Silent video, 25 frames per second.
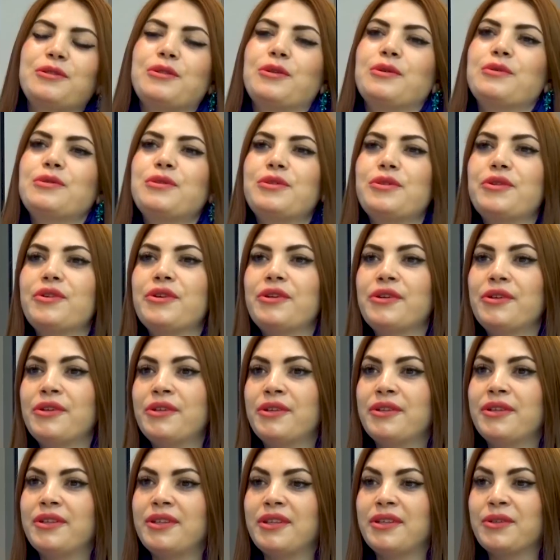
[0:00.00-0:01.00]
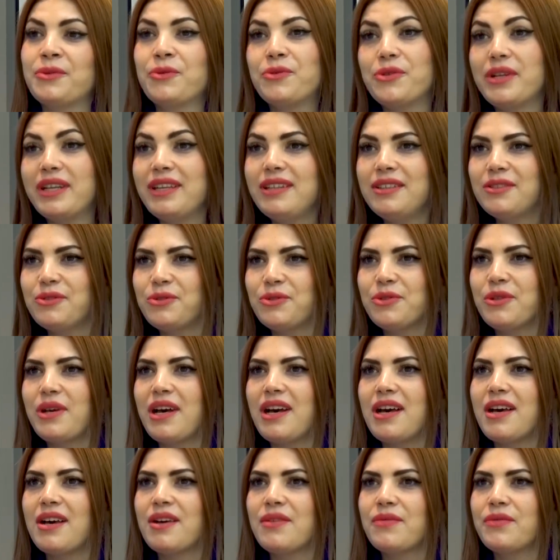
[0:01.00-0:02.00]
So, sir, great. You
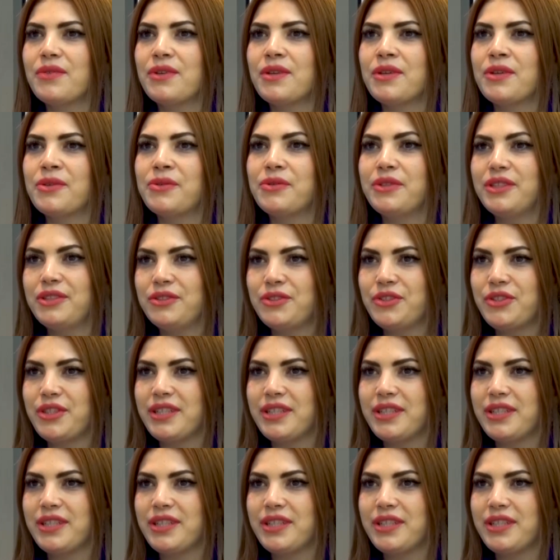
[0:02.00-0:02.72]
have rich